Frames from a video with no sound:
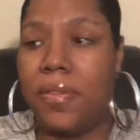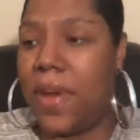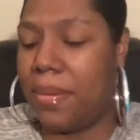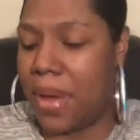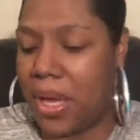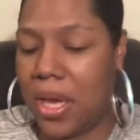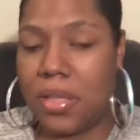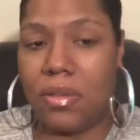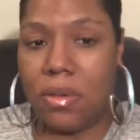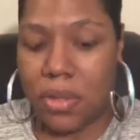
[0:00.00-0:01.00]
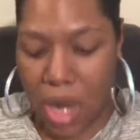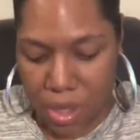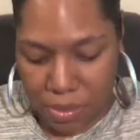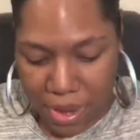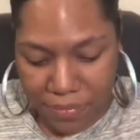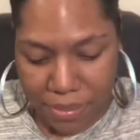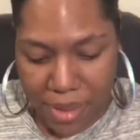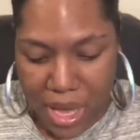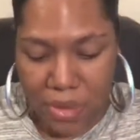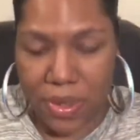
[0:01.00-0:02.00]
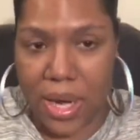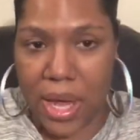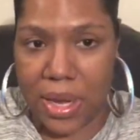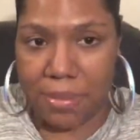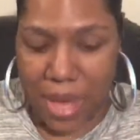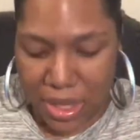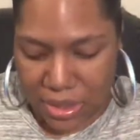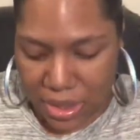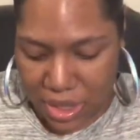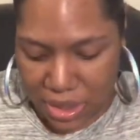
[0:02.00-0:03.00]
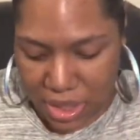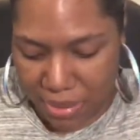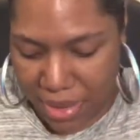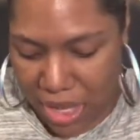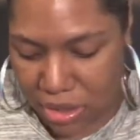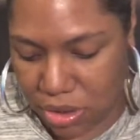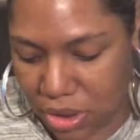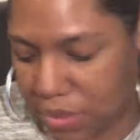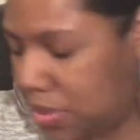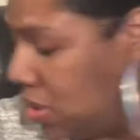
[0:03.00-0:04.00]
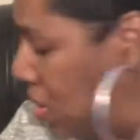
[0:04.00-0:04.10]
afraid my kids are gonna knock them off the mantle and I didn't make it to get the command strips.